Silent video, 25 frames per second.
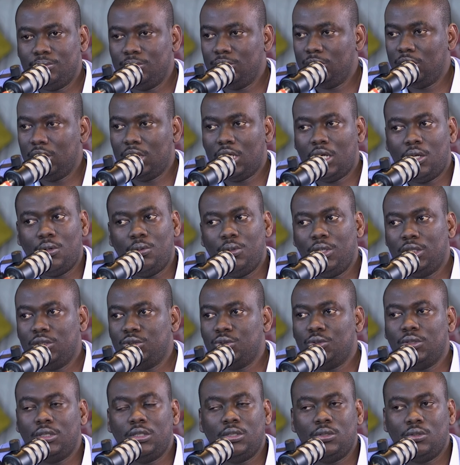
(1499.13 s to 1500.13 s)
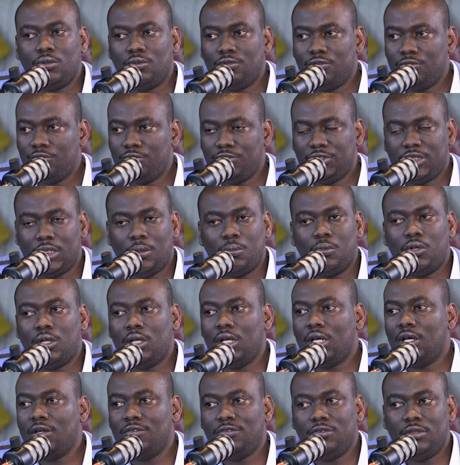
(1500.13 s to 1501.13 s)
now we are talking of
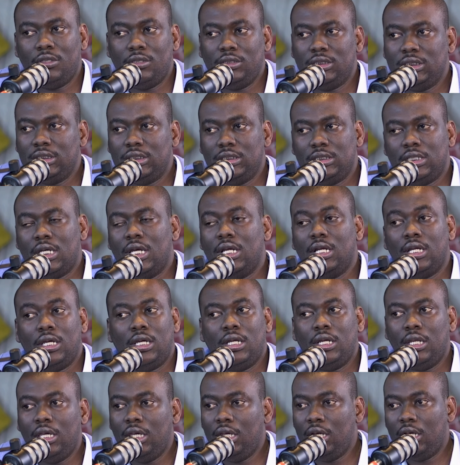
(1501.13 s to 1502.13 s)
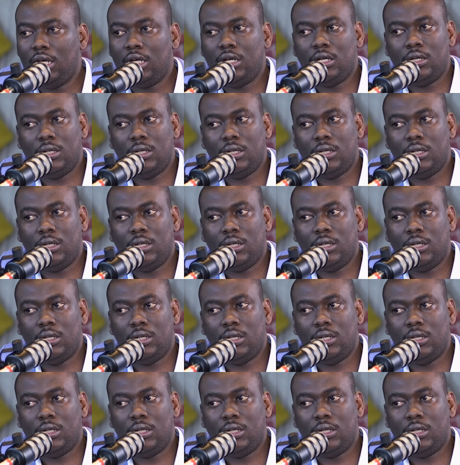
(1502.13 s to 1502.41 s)
someone having just under an acre,